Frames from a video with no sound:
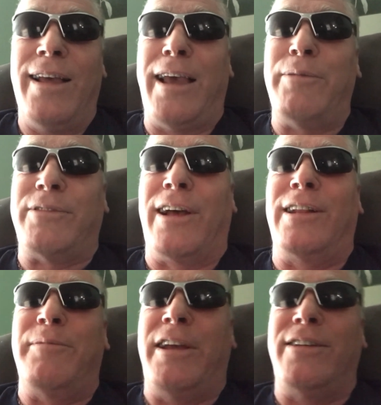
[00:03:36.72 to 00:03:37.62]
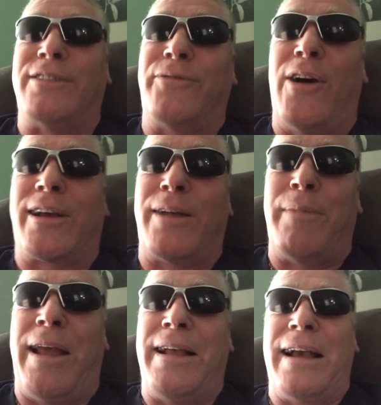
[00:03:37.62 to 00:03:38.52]
He keeps telling me he's the fucking
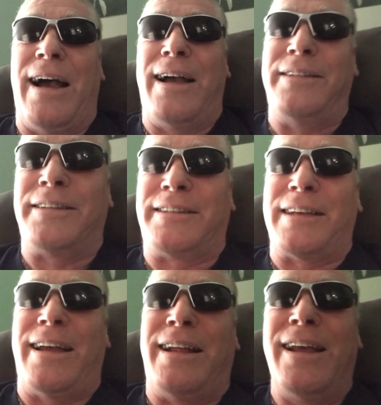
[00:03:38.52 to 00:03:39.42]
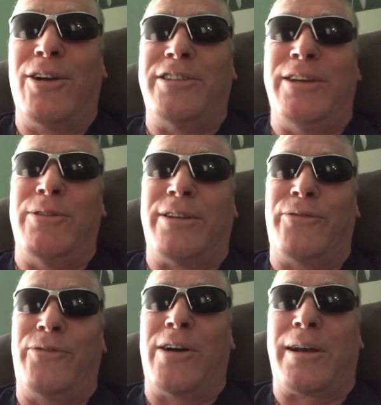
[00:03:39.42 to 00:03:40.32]
main guy on the site because he was a
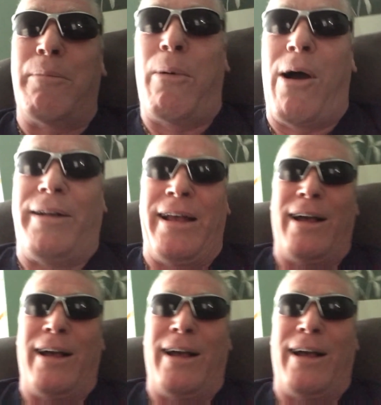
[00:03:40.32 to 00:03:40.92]
fucking partner